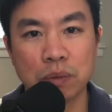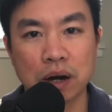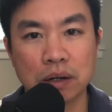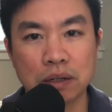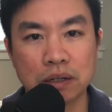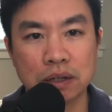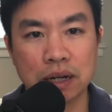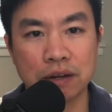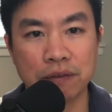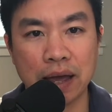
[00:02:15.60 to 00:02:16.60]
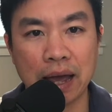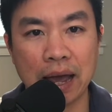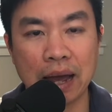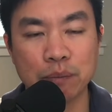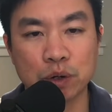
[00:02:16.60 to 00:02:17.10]
marker of
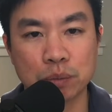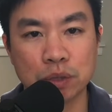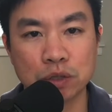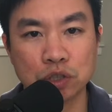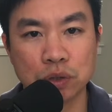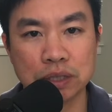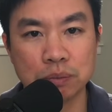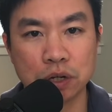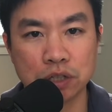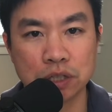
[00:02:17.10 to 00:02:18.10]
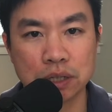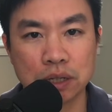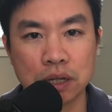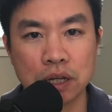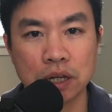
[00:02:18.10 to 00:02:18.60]
abnormal joint
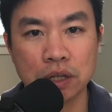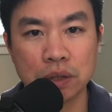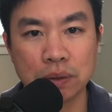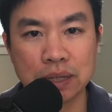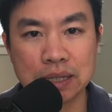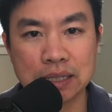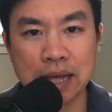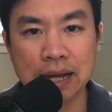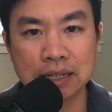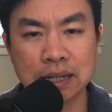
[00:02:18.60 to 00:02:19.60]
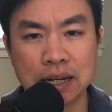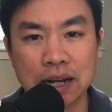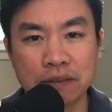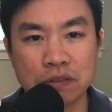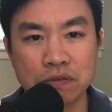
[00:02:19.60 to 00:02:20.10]
motion, though the exact
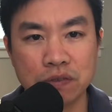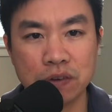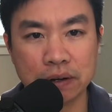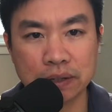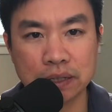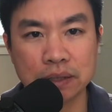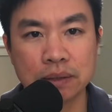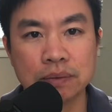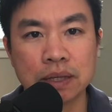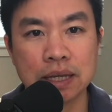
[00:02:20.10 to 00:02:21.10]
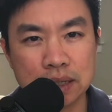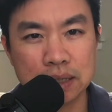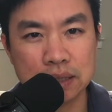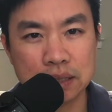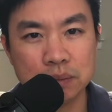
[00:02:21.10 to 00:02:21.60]
cutoffs vary.
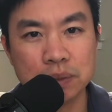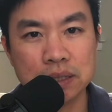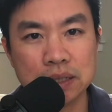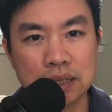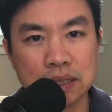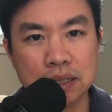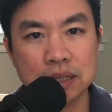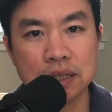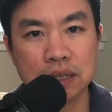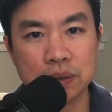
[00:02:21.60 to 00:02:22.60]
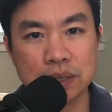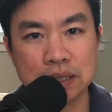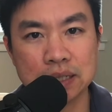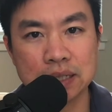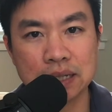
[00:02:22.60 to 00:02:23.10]
Instability
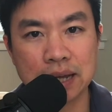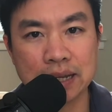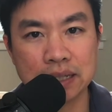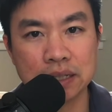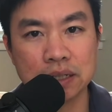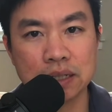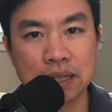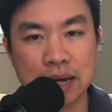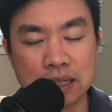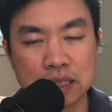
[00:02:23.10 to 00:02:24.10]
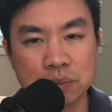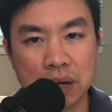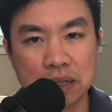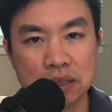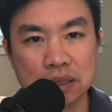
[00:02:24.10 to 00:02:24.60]
increases the likelihood that a
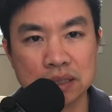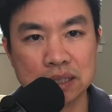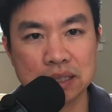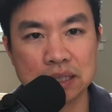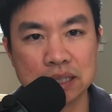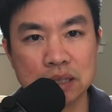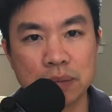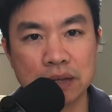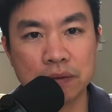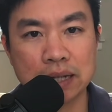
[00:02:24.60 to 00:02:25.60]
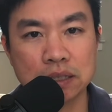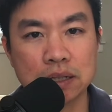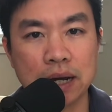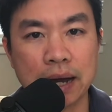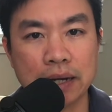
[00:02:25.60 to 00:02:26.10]
spondylolisthesis may advance to a
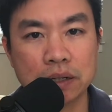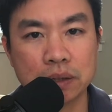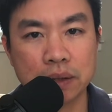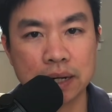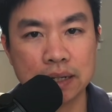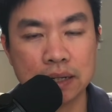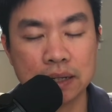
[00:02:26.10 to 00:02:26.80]
higher grade,